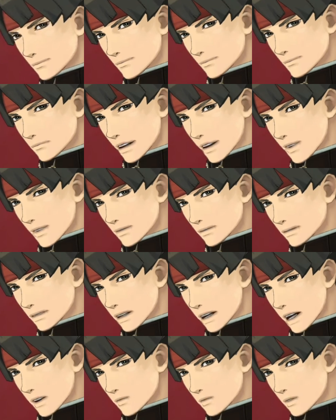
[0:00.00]
Well,
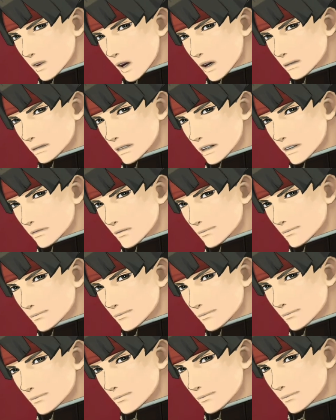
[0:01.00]
any idea about who
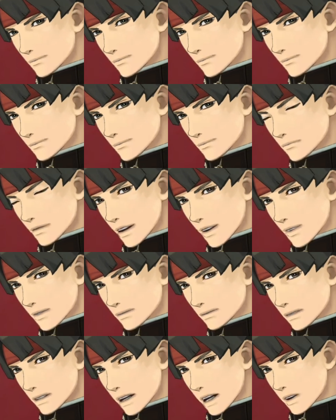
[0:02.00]
might be behind this?
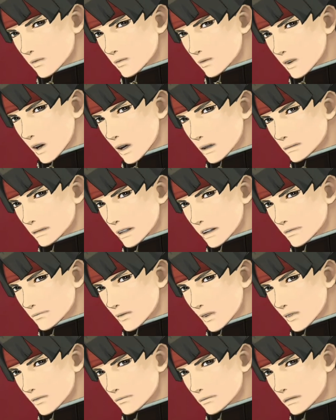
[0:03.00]
If we can affirm
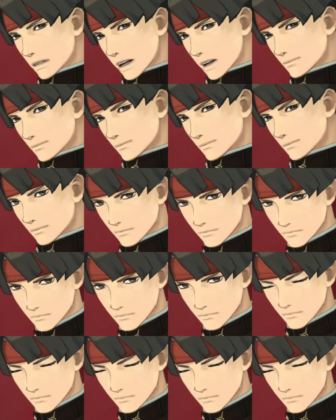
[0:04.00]
who tried to silence the